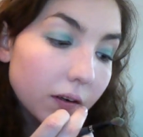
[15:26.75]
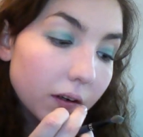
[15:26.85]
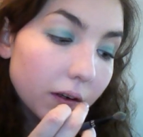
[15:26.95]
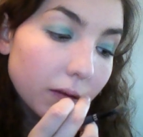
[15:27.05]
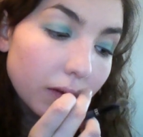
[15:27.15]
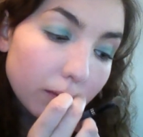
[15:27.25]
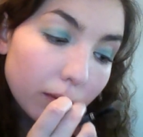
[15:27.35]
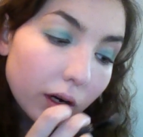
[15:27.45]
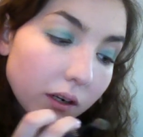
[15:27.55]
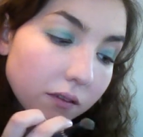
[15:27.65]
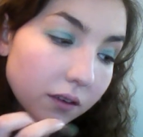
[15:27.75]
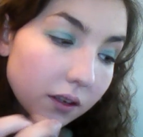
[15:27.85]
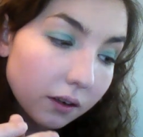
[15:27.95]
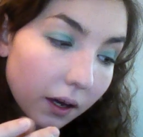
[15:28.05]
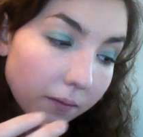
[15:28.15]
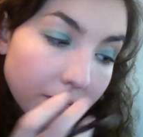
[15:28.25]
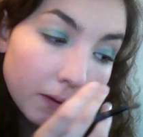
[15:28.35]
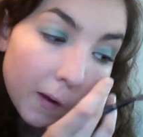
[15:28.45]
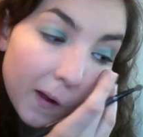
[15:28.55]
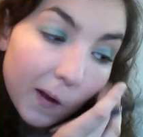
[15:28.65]
No, one more? Okay,
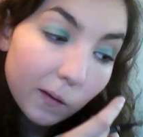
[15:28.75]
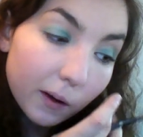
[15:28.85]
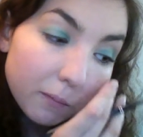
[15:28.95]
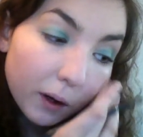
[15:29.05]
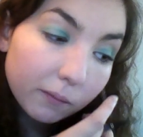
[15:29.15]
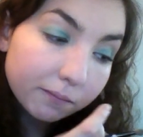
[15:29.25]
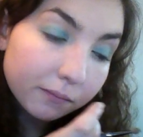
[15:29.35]
one more.